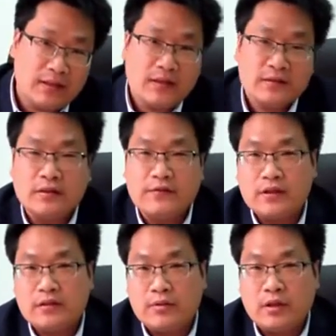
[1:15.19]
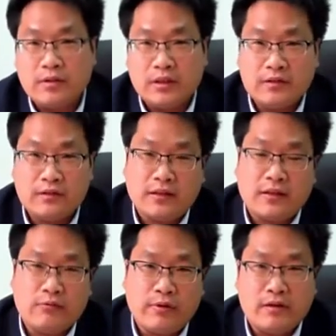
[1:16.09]
surface properties, as
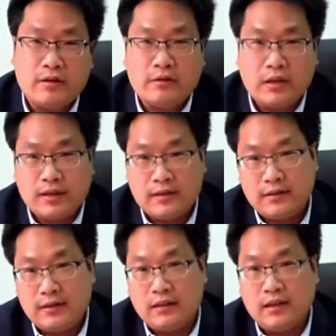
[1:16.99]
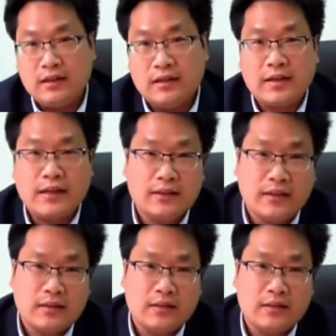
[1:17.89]
well as the catalytic